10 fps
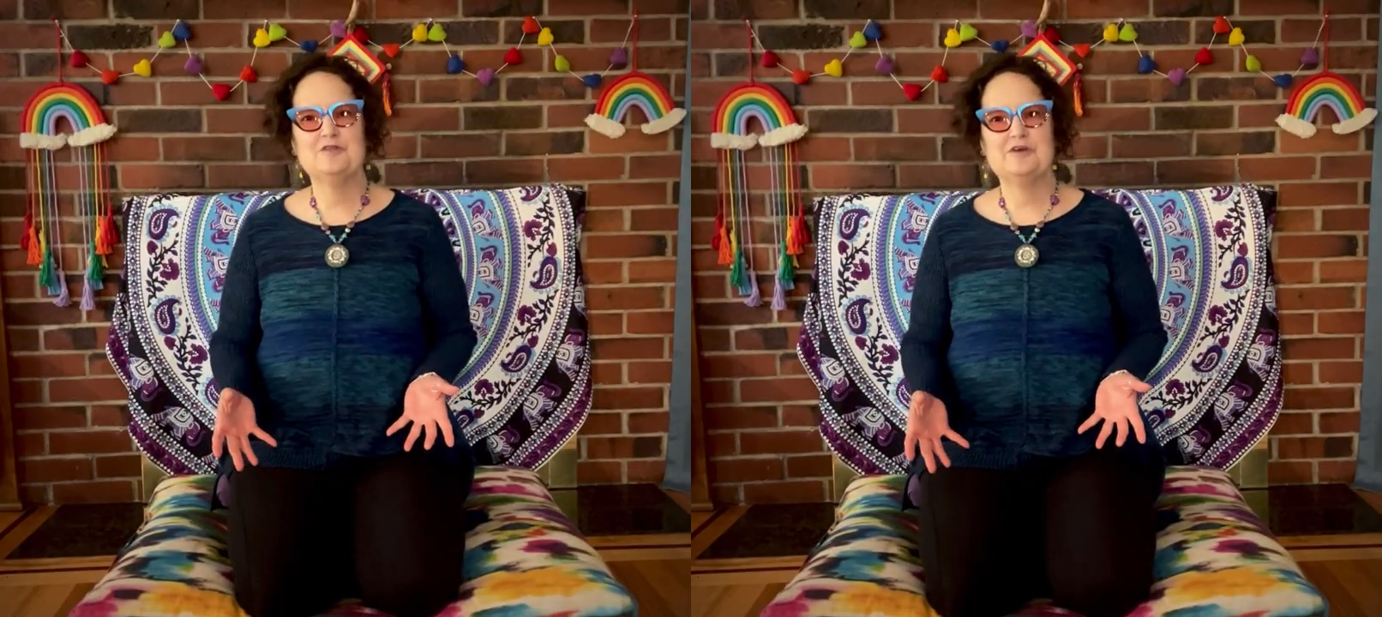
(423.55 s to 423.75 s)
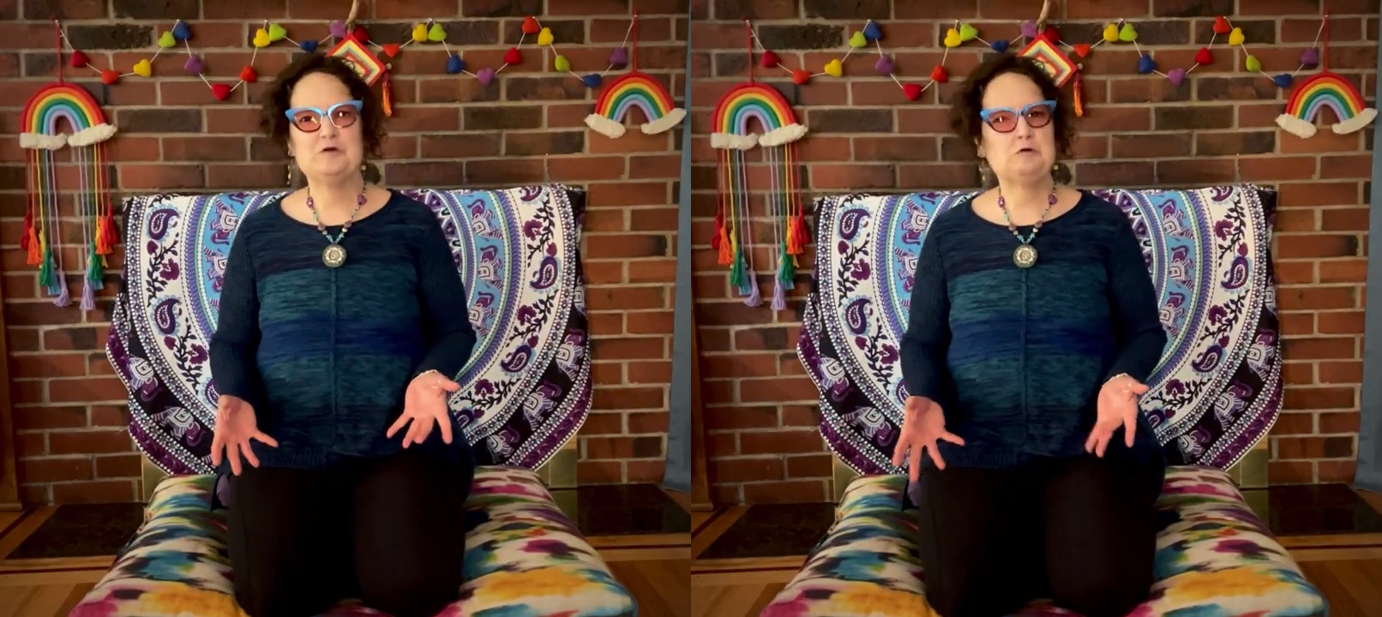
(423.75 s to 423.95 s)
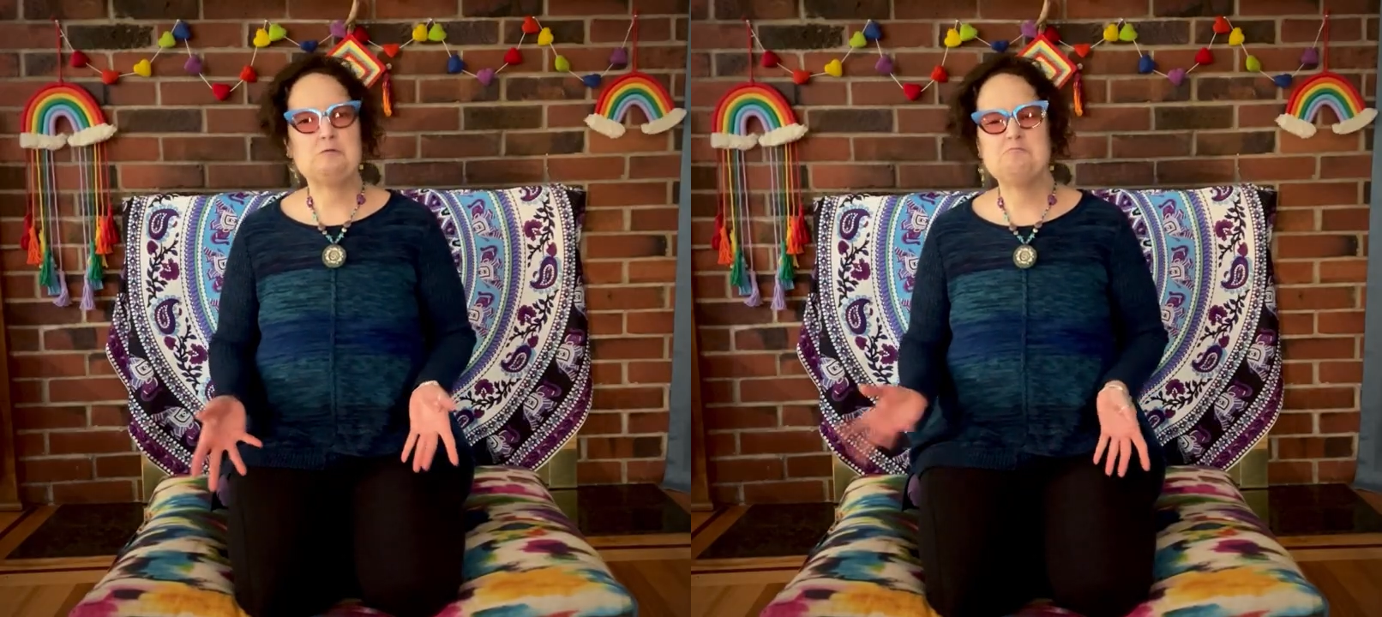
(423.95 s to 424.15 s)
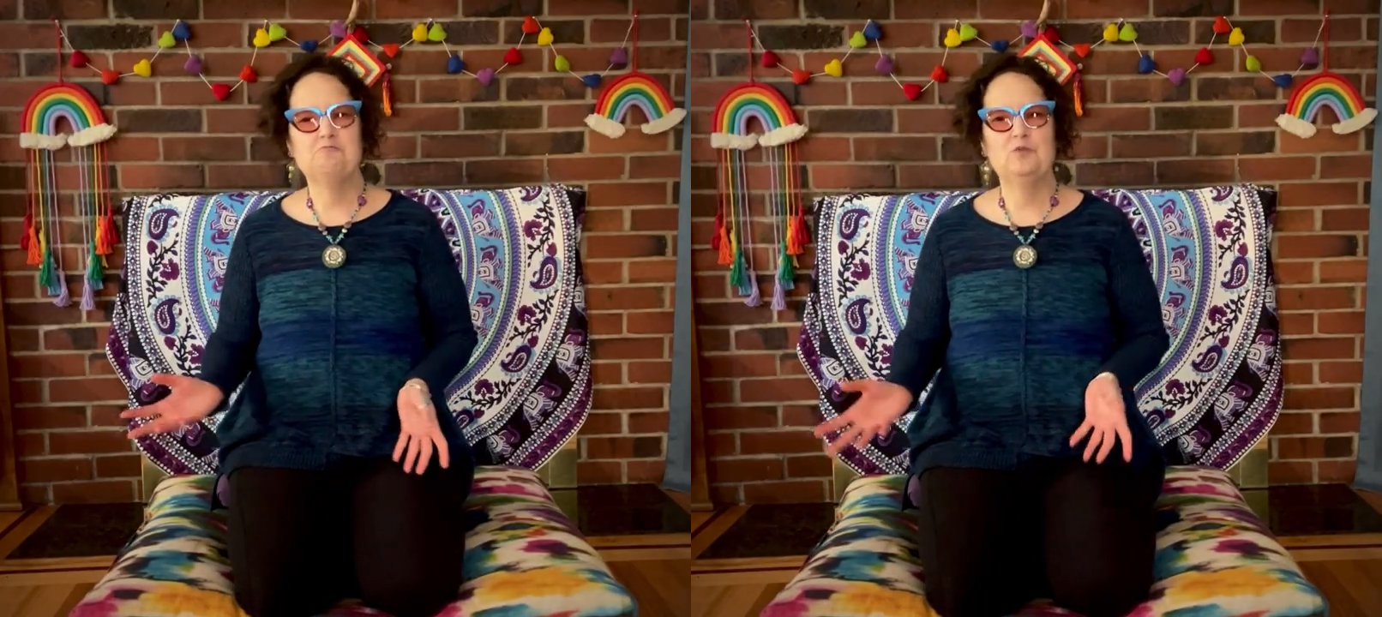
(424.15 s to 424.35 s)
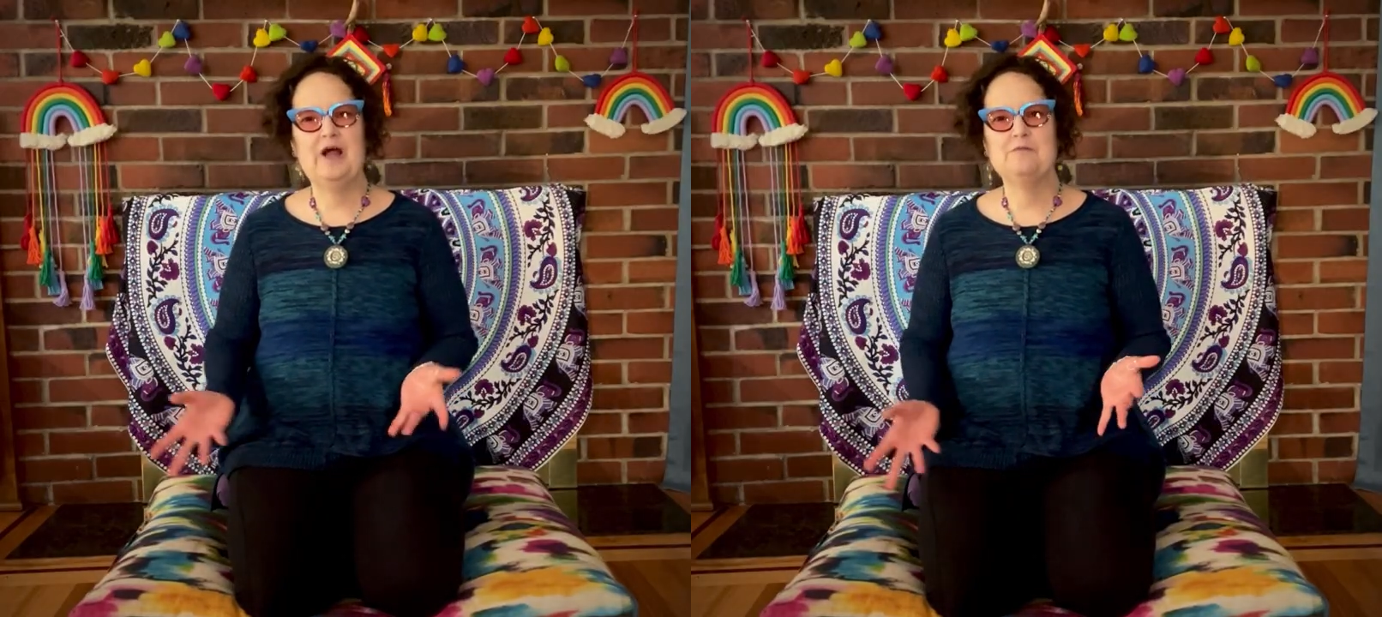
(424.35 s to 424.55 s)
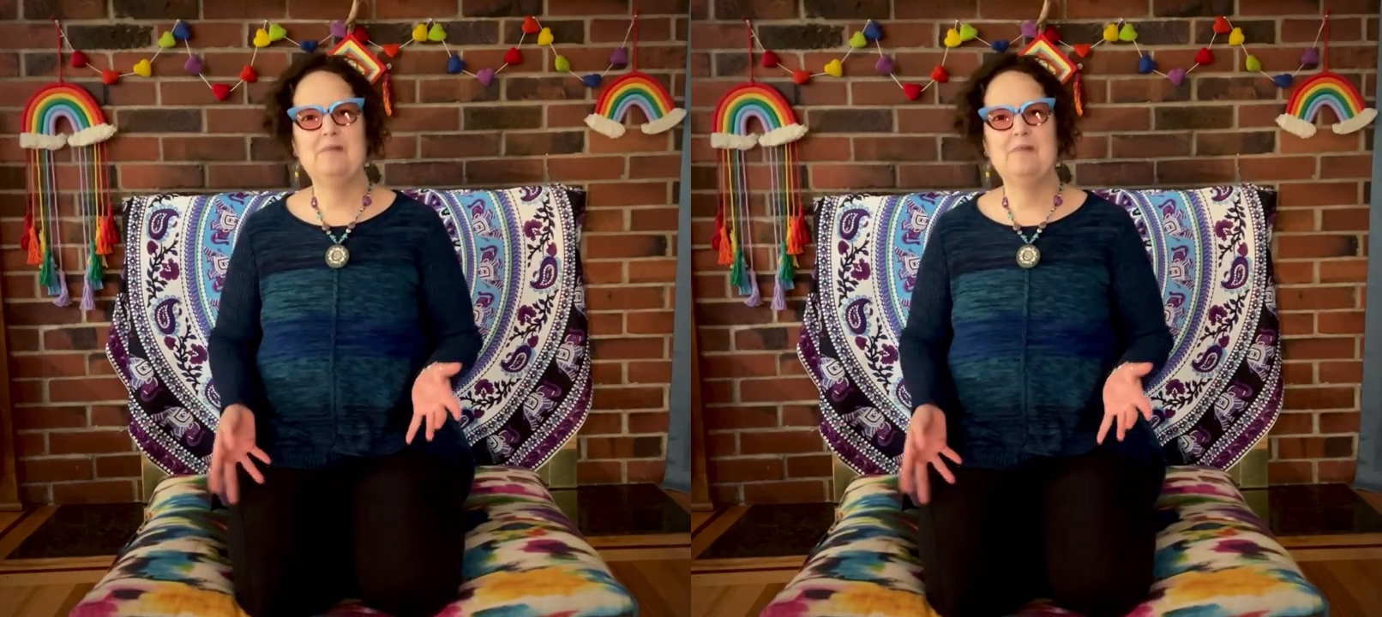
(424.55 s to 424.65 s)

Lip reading: though, right?